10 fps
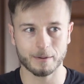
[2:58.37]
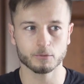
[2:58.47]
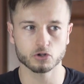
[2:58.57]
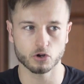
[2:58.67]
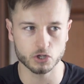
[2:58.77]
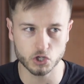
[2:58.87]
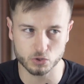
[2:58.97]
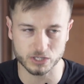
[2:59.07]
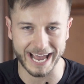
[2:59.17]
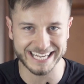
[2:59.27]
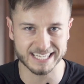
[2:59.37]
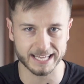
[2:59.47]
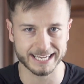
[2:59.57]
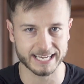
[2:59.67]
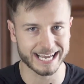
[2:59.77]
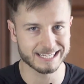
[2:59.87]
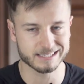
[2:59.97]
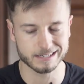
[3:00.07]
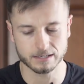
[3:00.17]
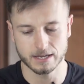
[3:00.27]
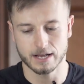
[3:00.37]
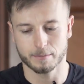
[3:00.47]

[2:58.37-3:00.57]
I'm not gonna use azelaic acid